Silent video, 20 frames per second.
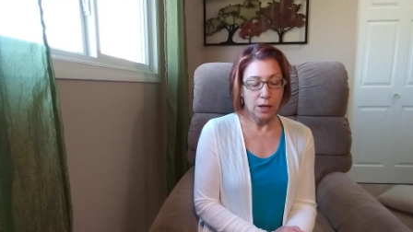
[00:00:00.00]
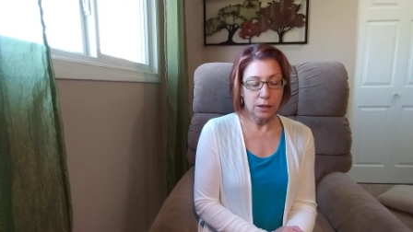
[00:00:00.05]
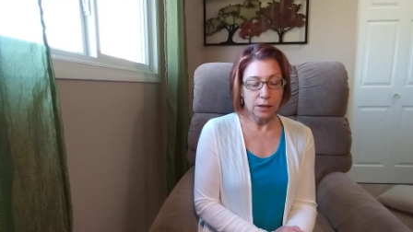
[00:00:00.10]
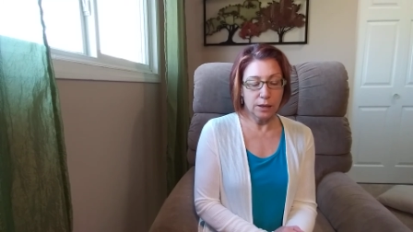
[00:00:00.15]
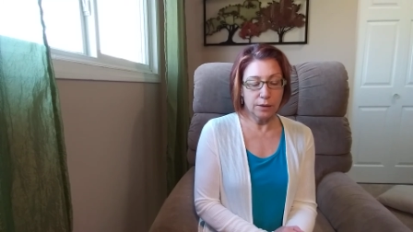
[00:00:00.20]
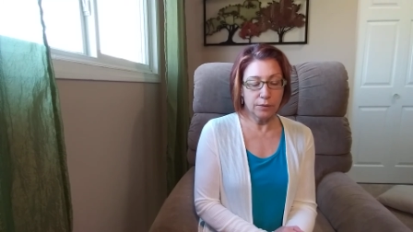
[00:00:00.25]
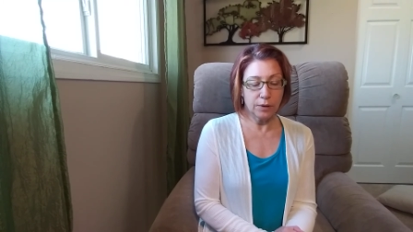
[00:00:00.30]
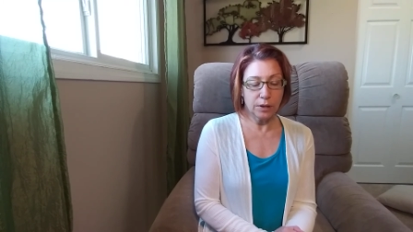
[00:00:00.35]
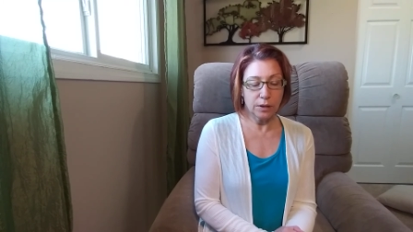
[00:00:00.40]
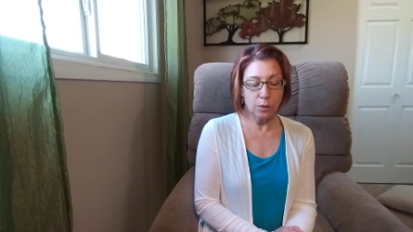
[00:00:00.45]

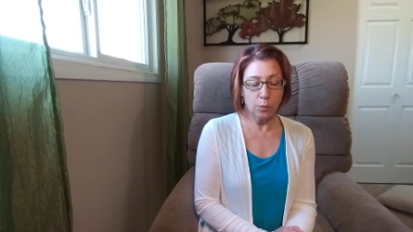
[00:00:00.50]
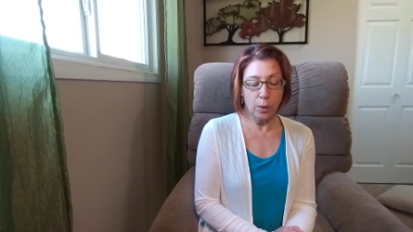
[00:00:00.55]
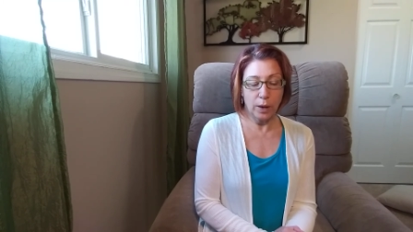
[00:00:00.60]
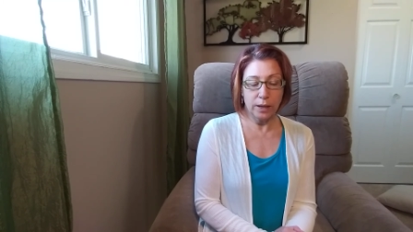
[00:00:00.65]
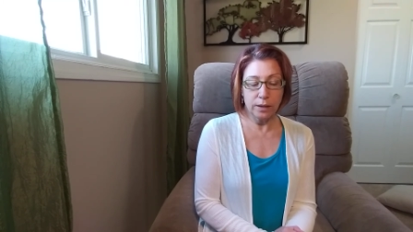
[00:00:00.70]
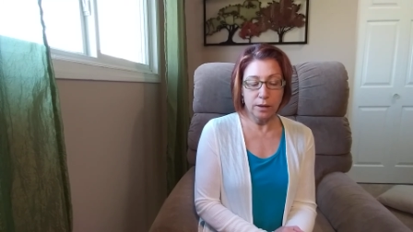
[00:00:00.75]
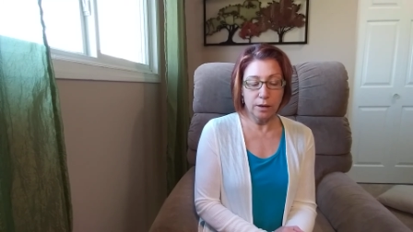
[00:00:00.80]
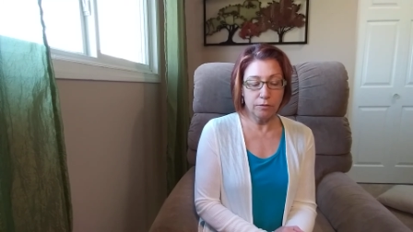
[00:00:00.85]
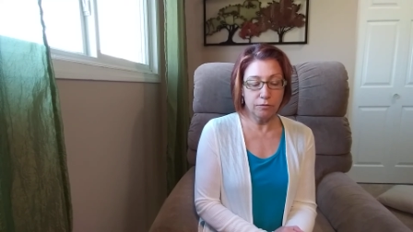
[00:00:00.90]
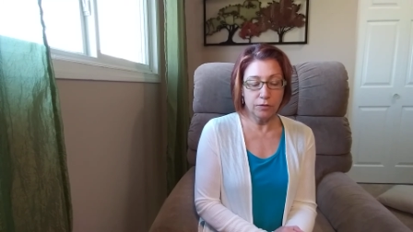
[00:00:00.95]
living the way
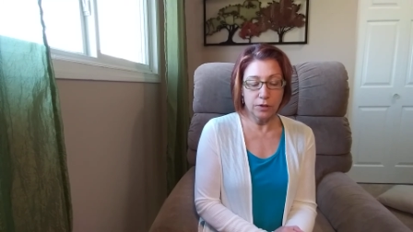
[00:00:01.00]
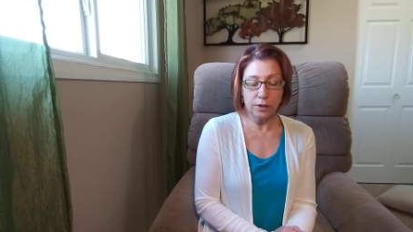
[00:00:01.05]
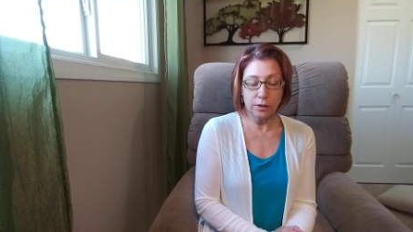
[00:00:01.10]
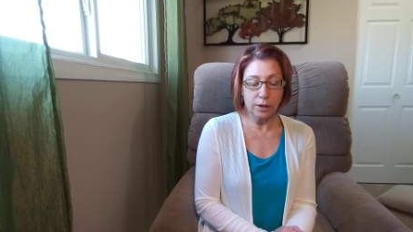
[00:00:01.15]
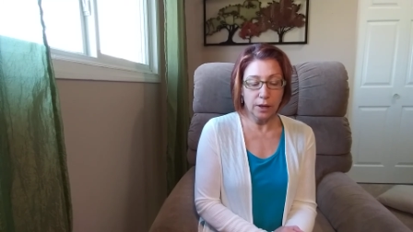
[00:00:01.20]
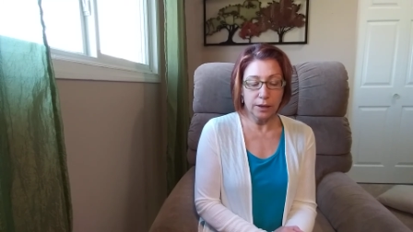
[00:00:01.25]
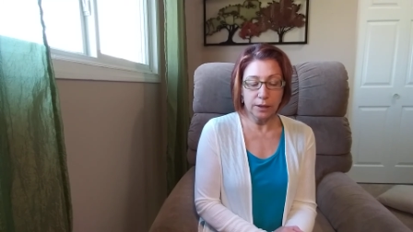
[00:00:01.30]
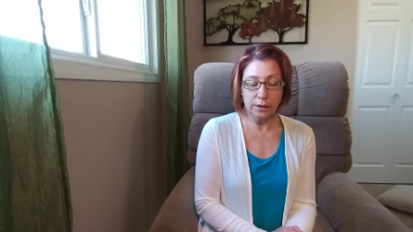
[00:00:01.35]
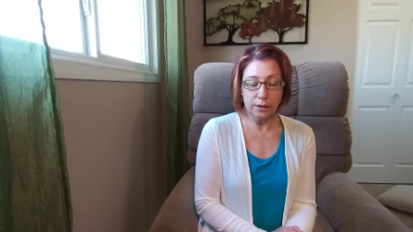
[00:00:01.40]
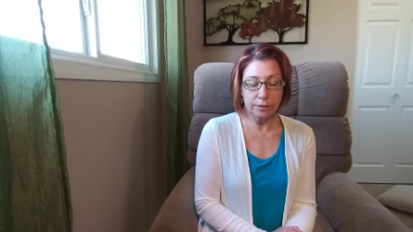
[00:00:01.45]
they feel
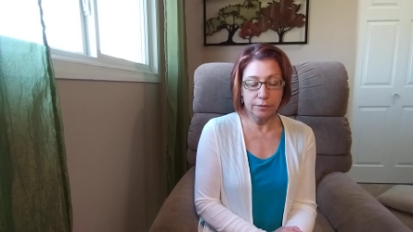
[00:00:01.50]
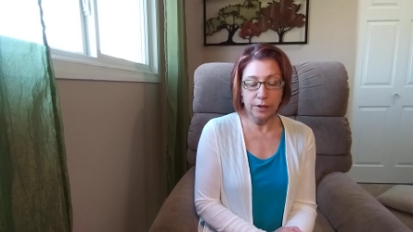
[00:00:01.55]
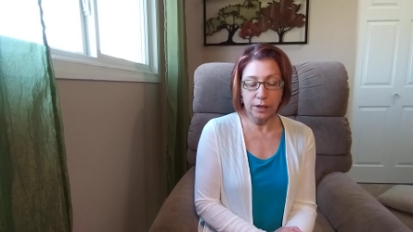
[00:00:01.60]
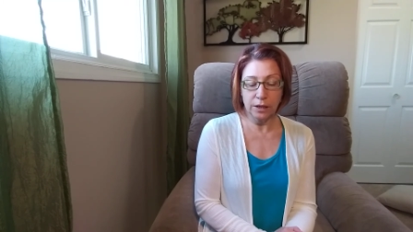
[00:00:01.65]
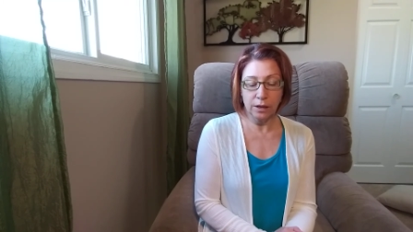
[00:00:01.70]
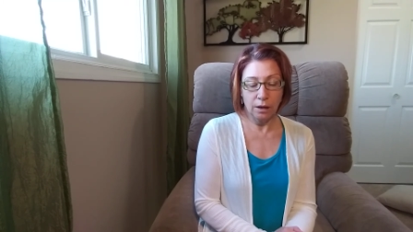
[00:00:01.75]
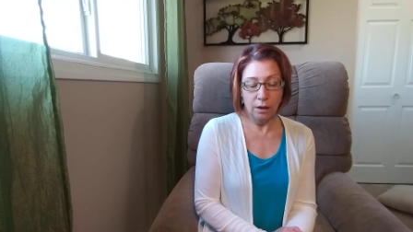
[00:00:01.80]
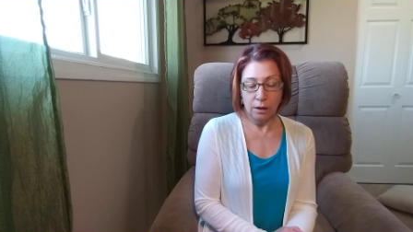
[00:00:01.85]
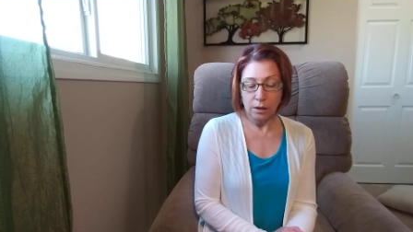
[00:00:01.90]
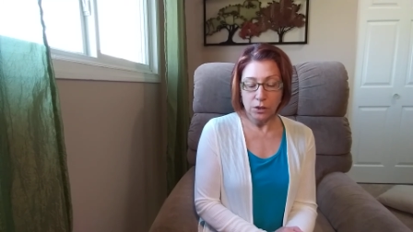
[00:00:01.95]
like
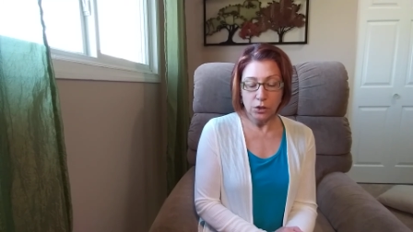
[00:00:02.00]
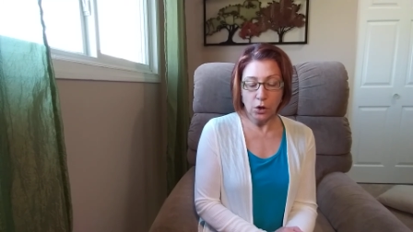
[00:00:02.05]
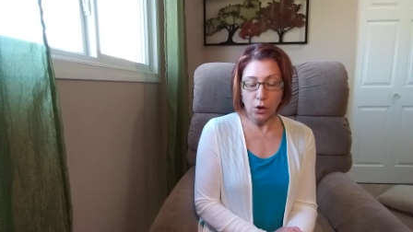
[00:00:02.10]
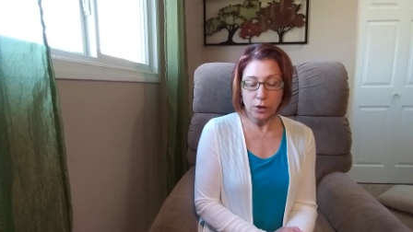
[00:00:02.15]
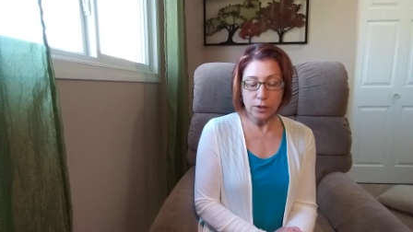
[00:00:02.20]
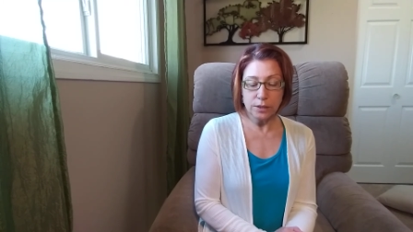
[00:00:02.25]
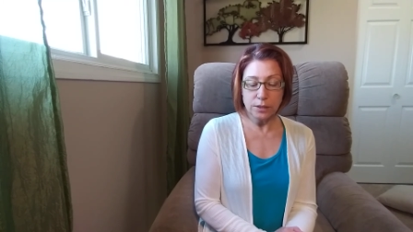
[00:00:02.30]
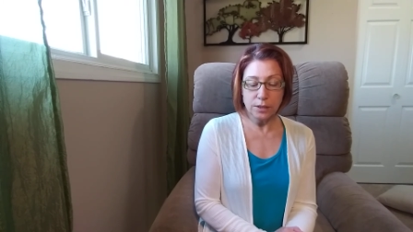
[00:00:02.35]
living, not